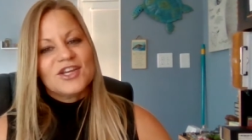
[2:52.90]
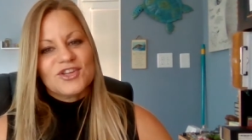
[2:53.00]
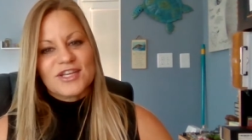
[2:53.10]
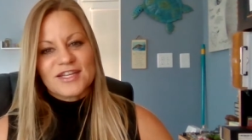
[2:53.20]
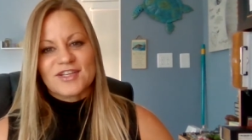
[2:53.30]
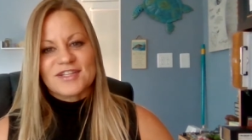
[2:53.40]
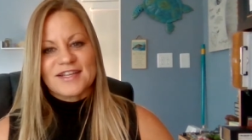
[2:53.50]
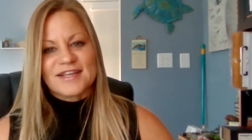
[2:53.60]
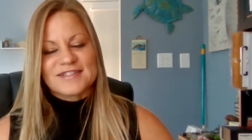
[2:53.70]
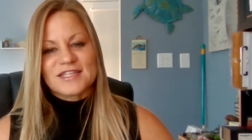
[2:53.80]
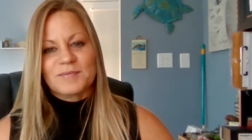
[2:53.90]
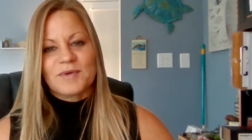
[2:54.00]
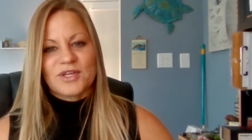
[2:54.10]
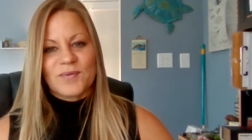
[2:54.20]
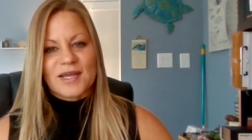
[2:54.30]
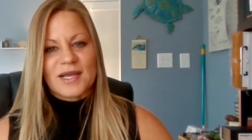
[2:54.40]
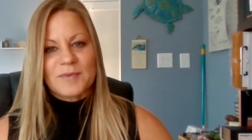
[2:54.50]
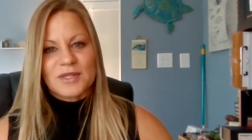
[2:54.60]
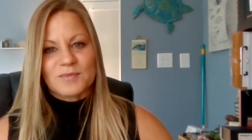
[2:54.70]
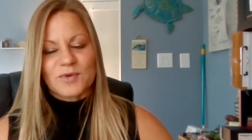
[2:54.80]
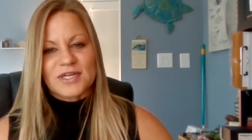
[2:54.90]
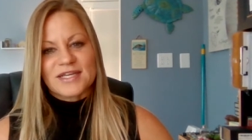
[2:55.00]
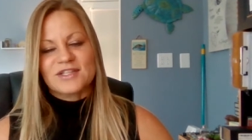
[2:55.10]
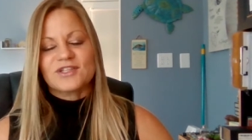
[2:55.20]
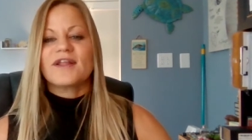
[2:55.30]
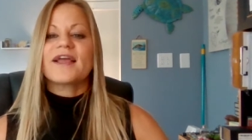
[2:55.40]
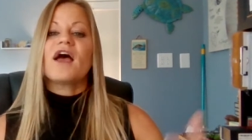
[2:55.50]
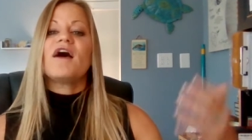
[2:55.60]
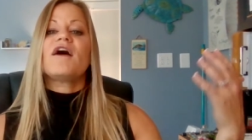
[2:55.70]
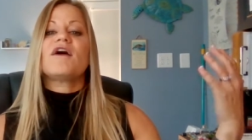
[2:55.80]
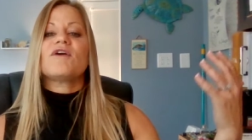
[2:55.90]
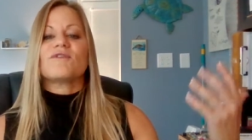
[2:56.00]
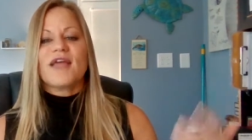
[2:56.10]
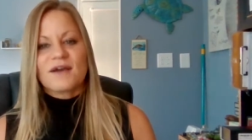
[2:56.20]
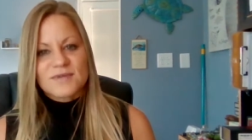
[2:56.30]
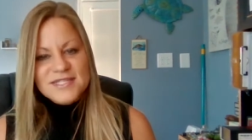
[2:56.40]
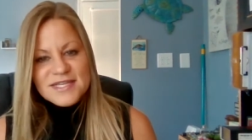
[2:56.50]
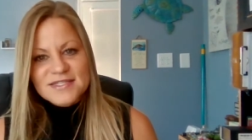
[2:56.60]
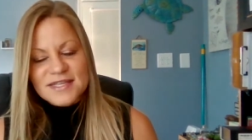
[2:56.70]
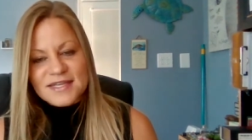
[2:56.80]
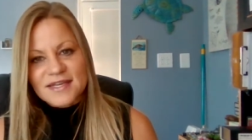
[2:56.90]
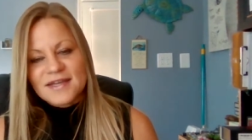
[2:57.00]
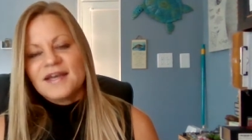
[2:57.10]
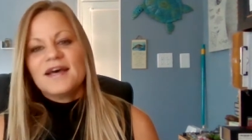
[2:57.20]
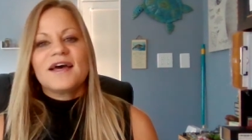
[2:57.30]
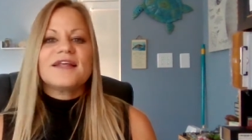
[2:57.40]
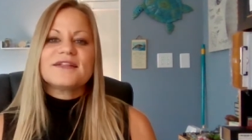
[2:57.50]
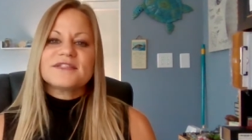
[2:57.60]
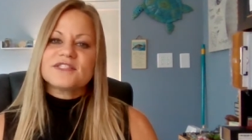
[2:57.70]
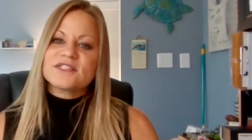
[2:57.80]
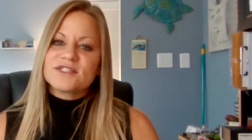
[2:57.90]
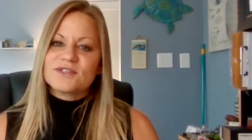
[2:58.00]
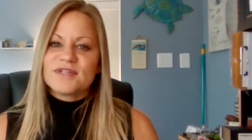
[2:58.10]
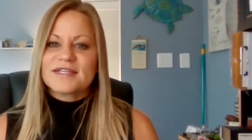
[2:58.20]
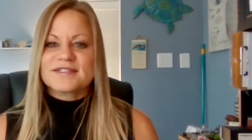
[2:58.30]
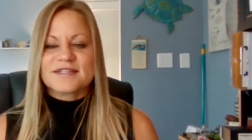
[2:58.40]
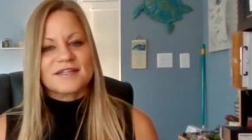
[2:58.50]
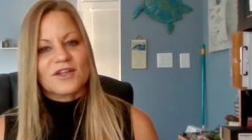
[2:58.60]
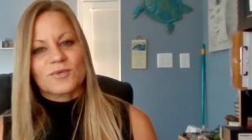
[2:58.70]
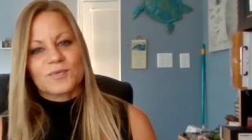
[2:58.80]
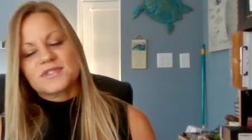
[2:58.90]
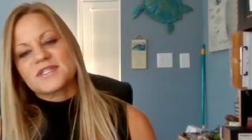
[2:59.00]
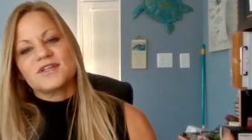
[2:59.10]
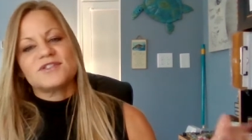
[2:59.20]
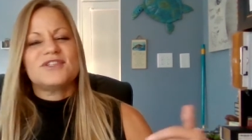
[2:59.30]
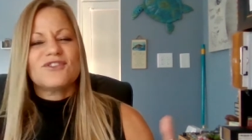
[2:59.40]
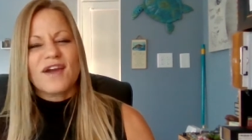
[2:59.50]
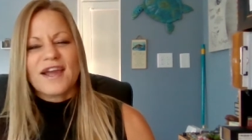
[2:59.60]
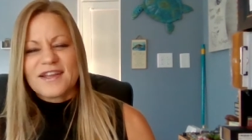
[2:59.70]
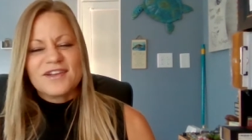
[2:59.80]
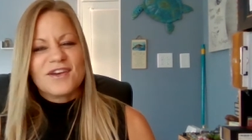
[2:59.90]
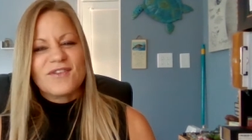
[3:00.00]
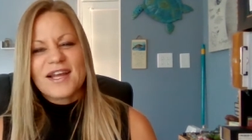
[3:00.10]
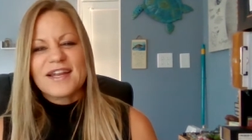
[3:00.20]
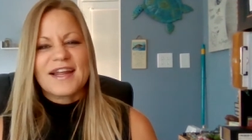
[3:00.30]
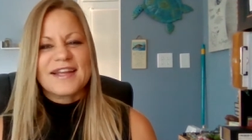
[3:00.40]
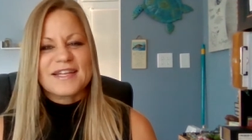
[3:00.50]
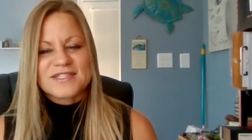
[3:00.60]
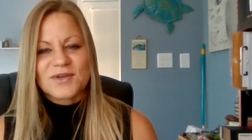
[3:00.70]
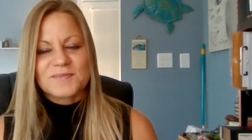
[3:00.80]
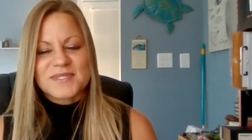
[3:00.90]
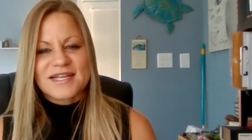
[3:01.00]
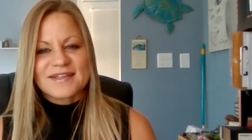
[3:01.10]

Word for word: you get a good night's sleep and you wake up in the morning and you're like oh that was easy honey let's just do this and the other person goes you're right you know why did i get so upset